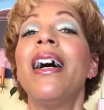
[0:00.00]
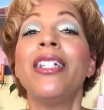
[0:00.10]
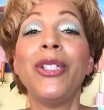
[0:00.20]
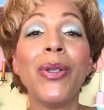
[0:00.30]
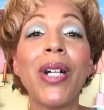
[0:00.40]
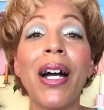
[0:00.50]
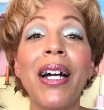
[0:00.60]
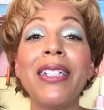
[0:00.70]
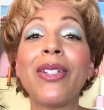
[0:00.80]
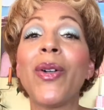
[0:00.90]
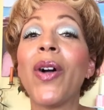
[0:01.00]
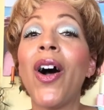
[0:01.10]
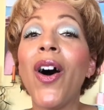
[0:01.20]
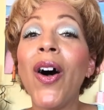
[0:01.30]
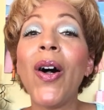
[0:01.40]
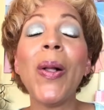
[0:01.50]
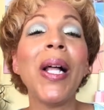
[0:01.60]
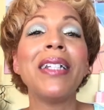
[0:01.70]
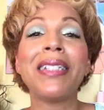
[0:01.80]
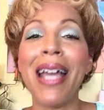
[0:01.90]
You guys are
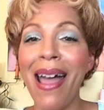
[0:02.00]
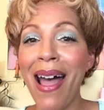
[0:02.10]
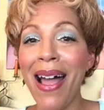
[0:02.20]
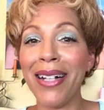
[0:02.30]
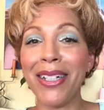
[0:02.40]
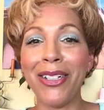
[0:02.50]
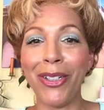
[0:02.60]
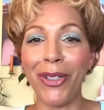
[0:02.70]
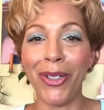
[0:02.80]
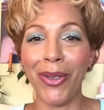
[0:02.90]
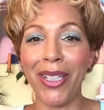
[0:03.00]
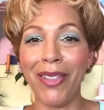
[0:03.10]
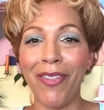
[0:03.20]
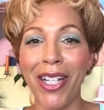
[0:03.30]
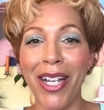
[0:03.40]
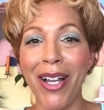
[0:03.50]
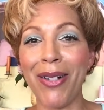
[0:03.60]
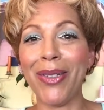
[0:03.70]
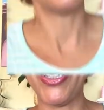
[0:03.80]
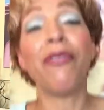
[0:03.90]
all tagged to do this
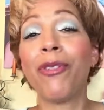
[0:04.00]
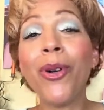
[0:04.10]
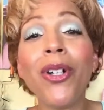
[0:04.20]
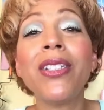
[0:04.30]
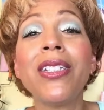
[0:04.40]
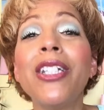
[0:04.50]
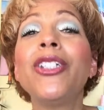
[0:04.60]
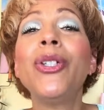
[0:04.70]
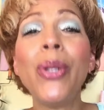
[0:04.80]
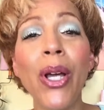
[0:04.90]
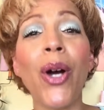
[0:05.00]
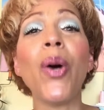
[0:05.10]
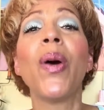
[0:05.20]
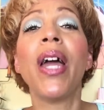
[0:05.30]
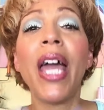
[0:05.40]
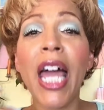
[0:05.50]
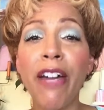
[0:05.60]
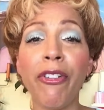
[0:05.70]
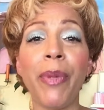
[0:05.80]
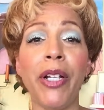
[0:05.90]
video. And of course, you know,
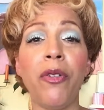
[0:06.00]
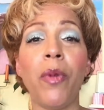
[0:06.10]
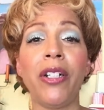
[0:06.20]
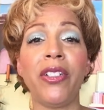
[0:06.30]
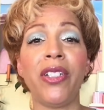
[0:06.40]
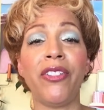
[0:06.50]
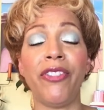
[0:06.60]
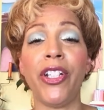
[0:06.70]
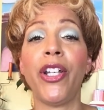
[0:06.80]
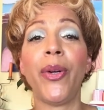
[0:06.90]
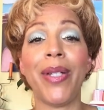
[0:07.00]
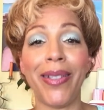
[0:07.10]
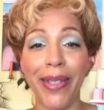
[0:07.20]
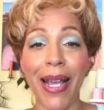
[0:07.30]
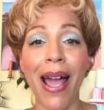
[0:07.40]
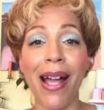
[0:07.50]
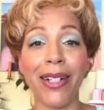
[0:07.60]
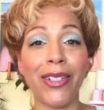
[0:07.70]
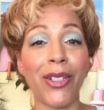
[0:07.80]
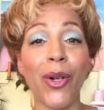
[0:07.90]
everybody who watches this video is
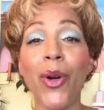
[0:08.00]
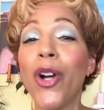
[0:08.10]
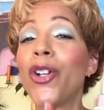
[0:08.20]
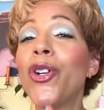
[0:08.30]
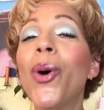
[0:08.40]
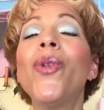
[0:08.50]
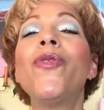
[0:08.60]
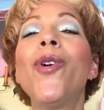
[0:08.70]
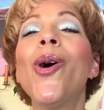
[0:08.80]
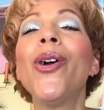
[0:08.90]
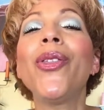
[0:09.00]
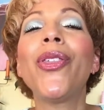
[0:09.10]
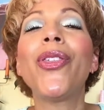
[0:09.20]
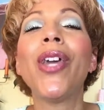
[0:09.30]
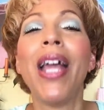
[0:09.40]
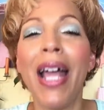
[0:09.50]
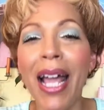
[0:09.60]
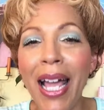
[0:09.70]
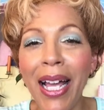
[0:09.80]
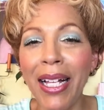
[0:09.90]
tagged. So go forth
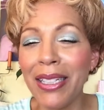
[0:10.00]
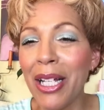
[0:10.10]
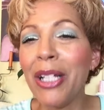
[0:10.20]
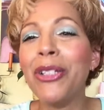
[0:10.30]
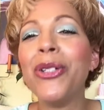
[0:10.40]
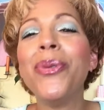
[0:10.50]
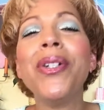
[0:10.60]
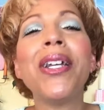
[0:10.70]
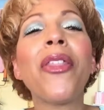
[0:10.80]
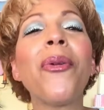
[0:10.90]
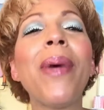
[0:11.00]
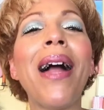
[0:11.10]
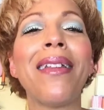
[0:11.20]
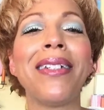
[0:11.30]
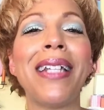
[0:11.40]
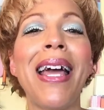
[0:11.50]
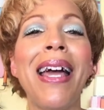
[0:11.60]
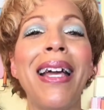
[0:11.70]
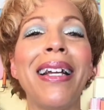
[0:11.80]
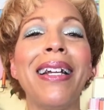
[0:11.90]
and do another palette
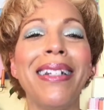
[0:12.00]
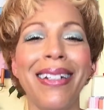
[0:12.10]
tag.